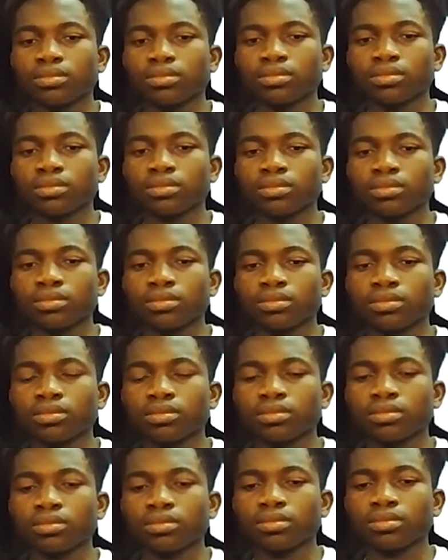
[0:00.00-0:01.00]

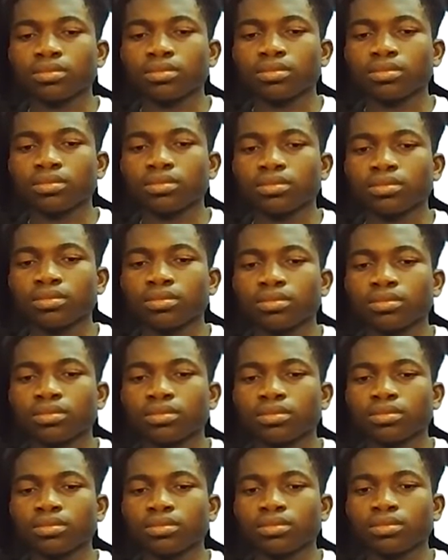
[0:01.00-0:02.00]

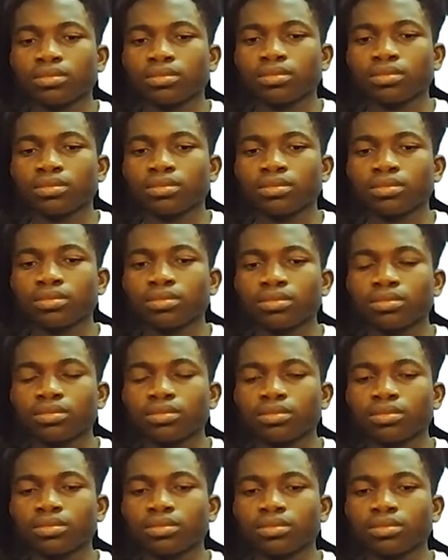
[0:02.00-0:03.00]

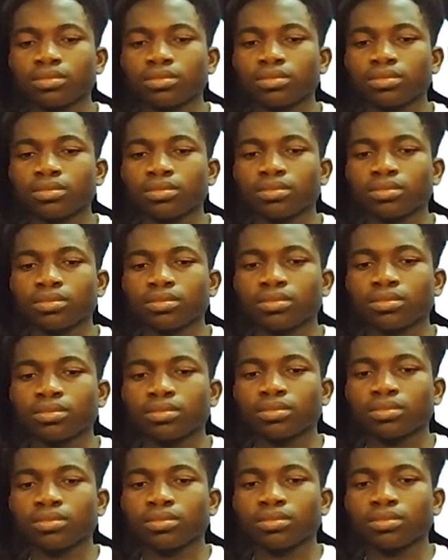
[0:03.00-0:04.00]

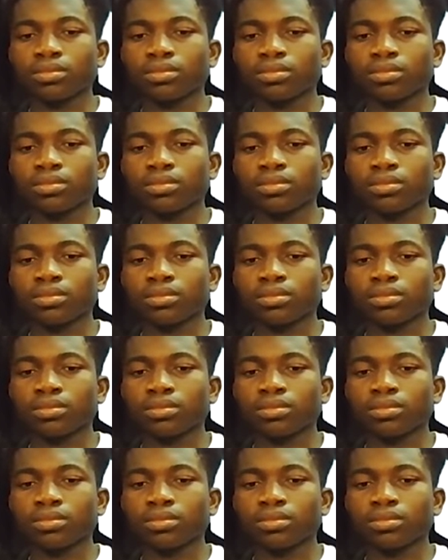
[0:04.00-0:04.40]
[no speech]